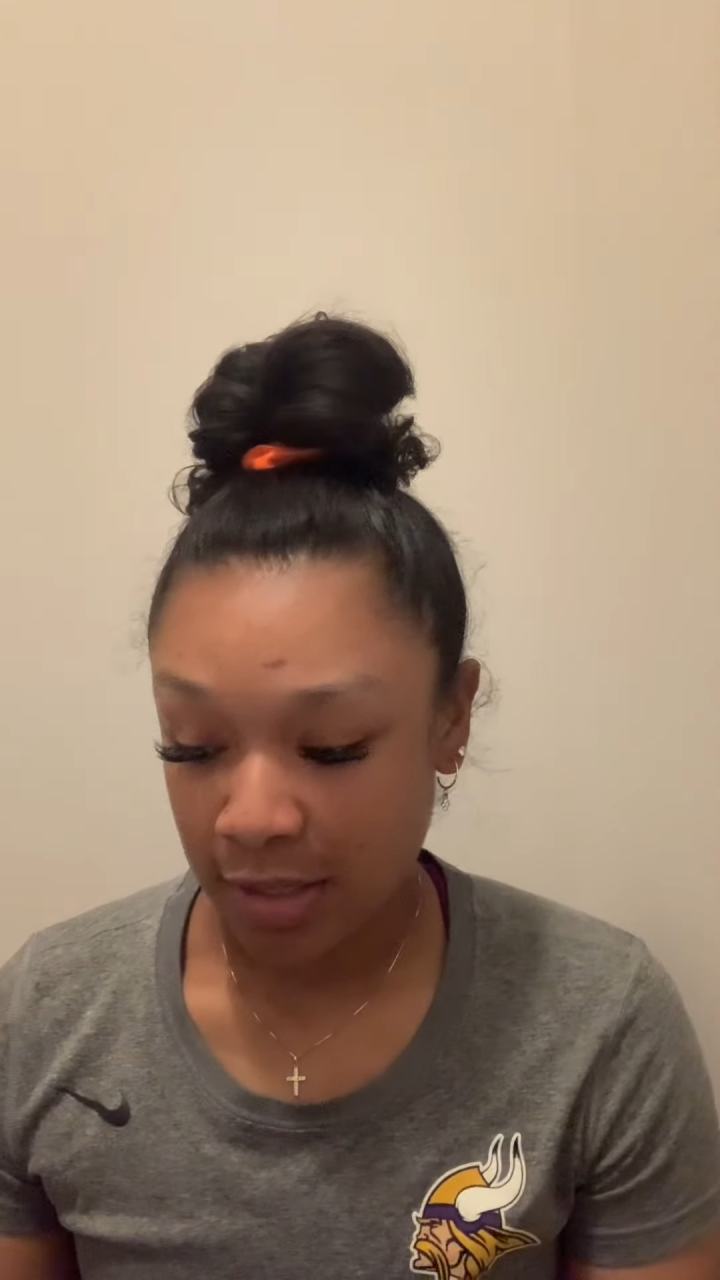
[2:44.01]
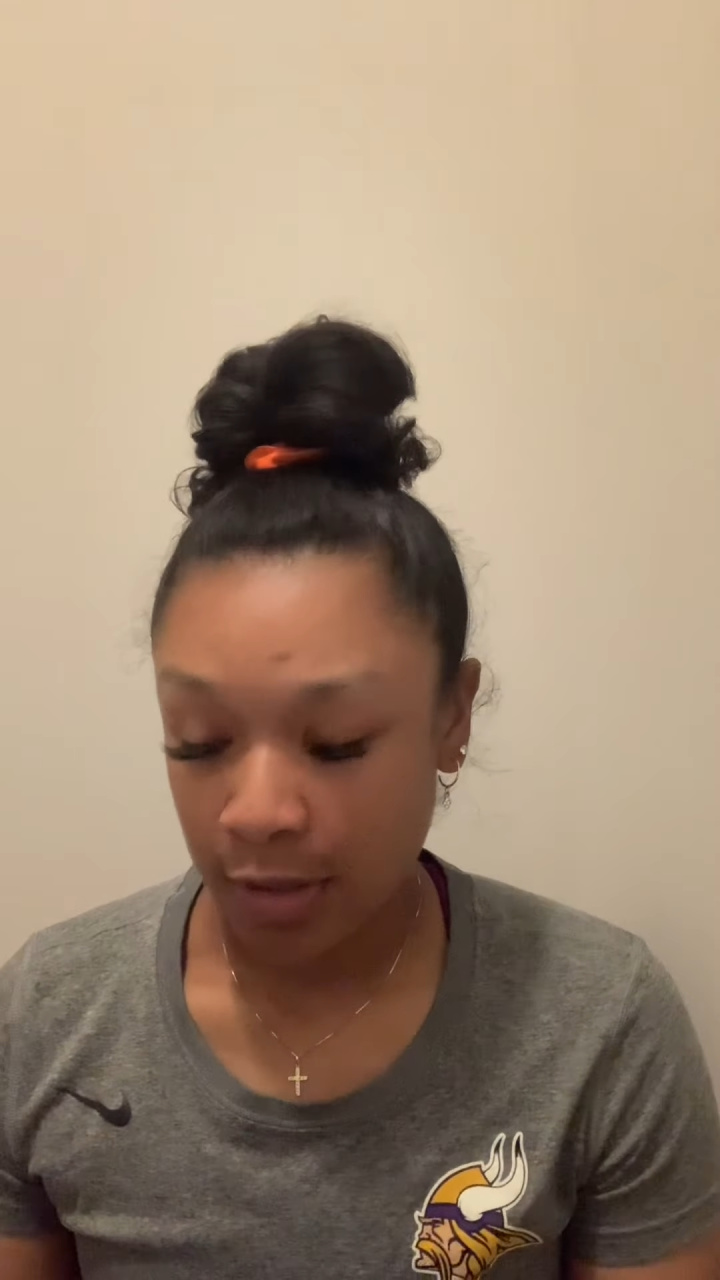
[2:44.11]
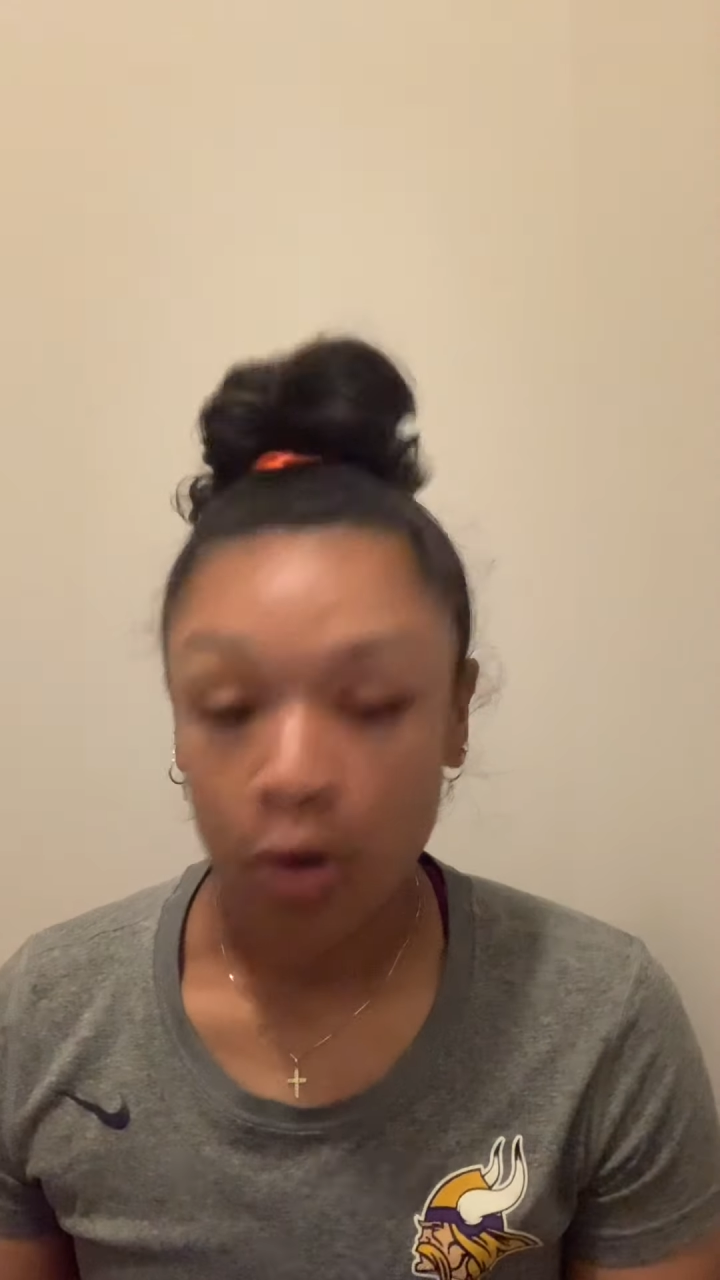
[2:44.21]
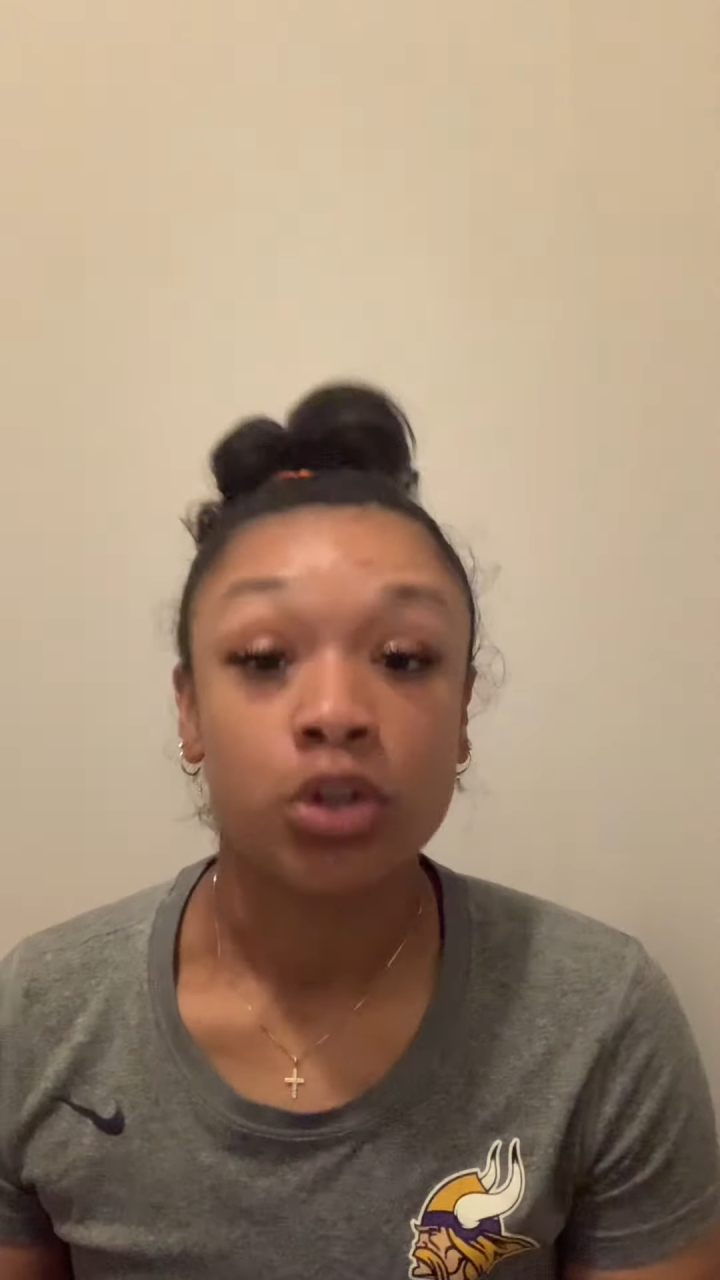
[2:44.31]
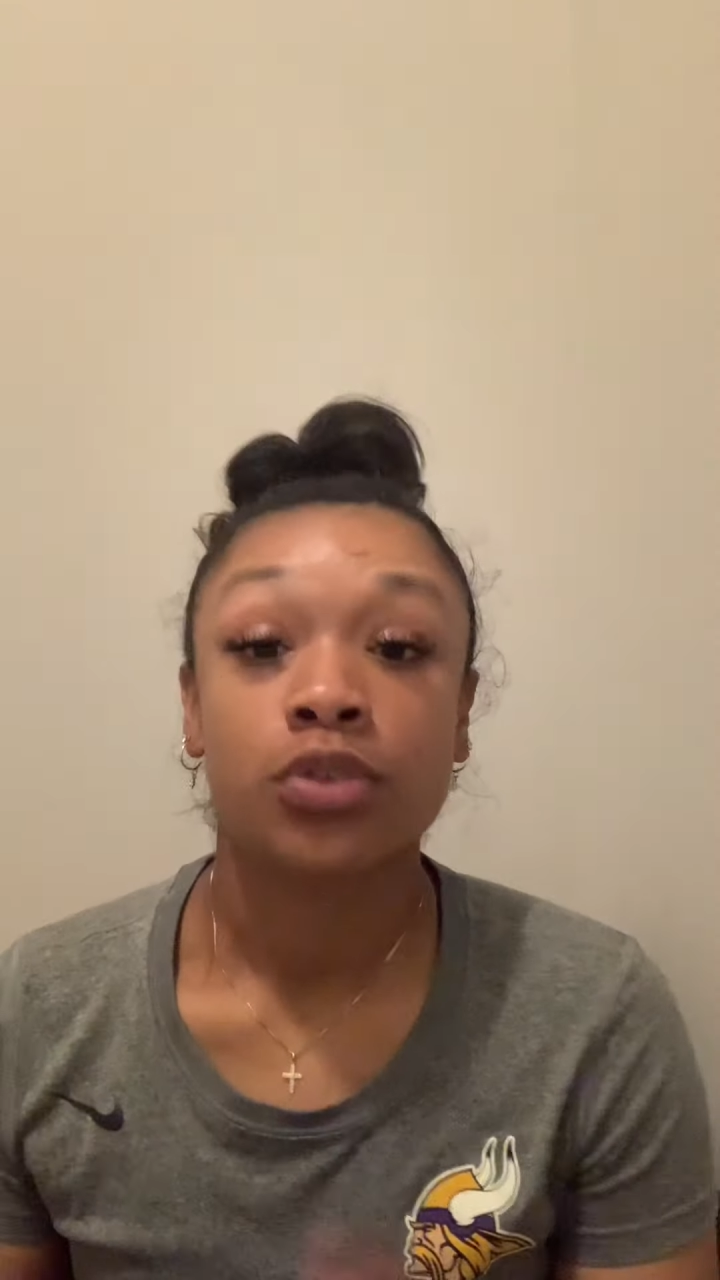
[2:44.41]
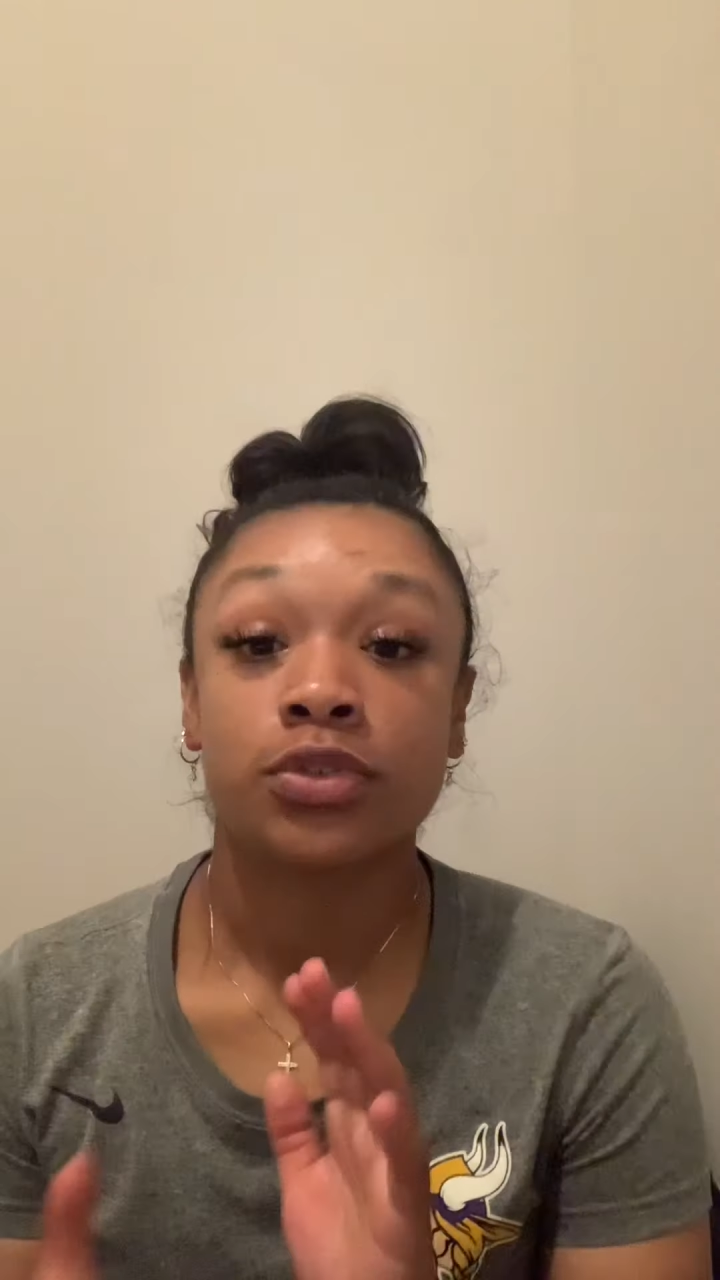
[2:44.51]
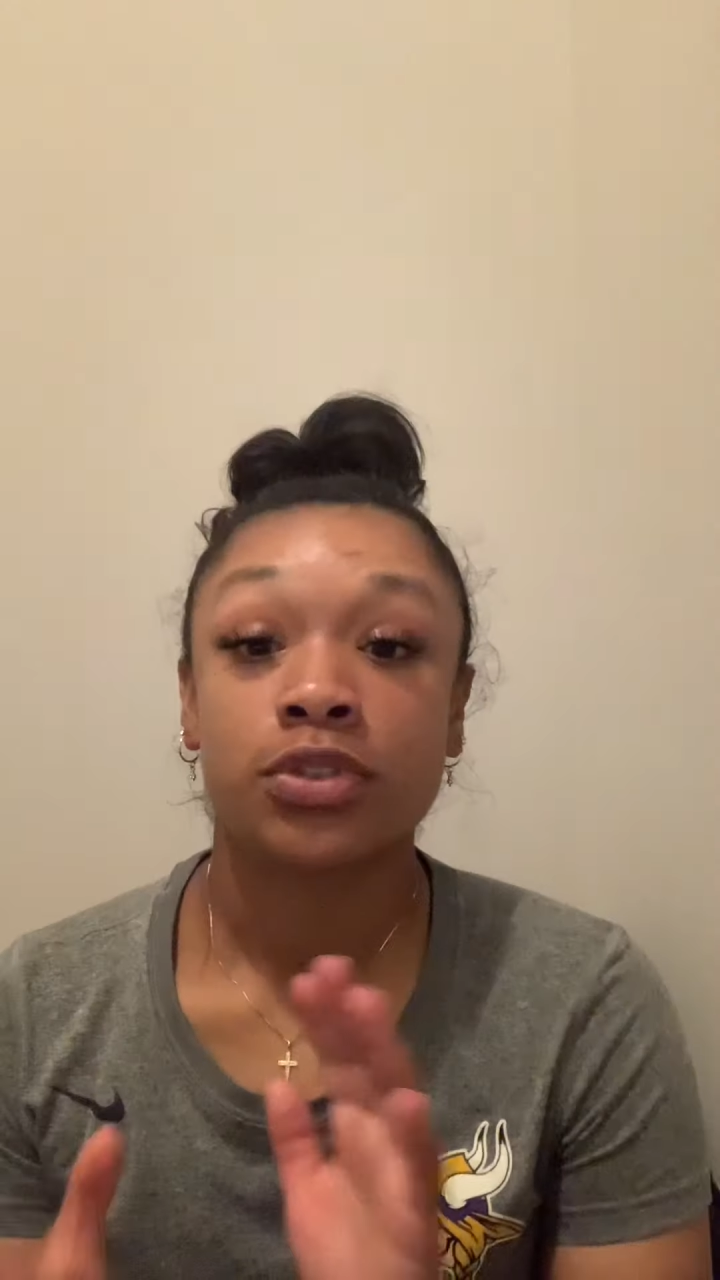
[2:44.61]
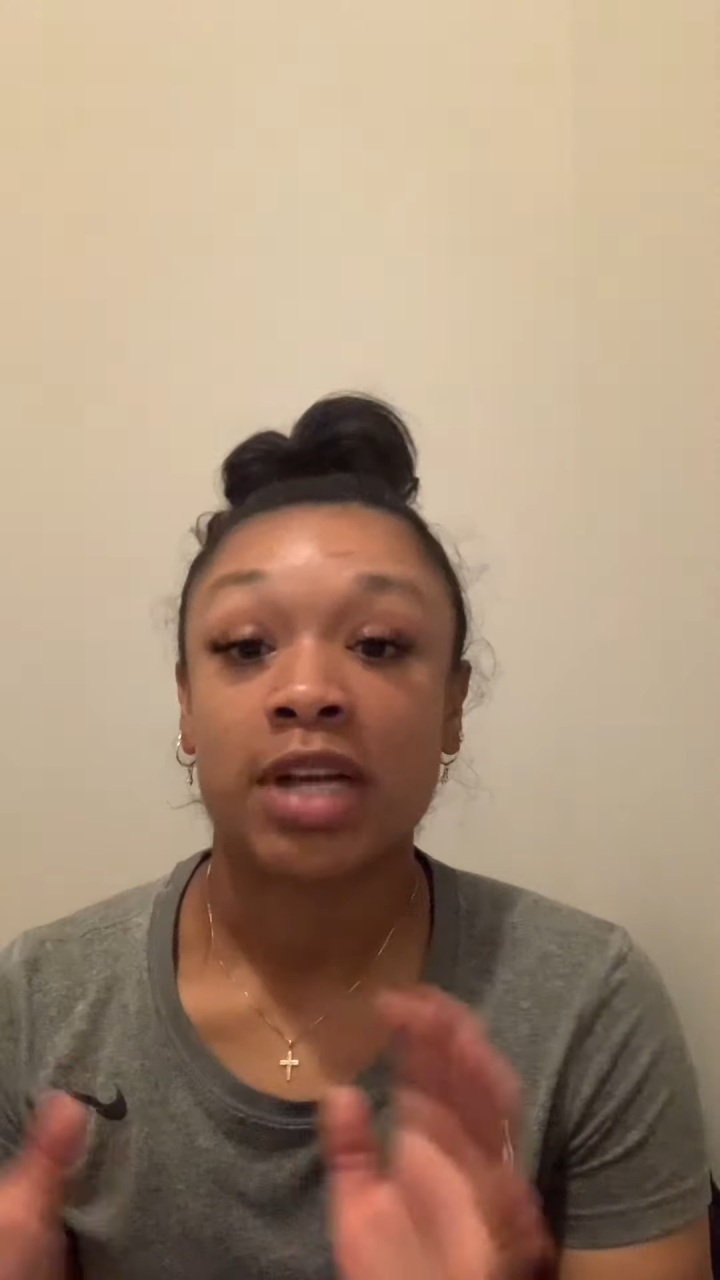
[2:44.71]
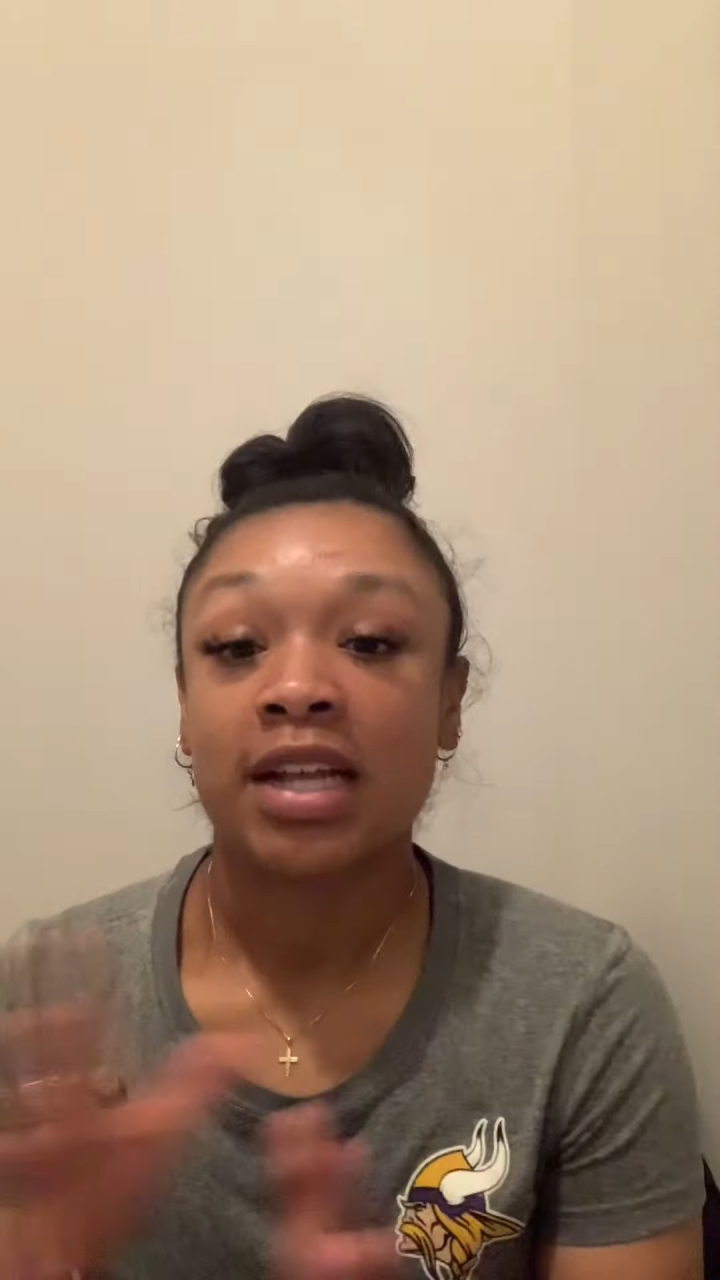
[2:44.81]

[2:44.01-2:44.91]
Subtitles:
or the side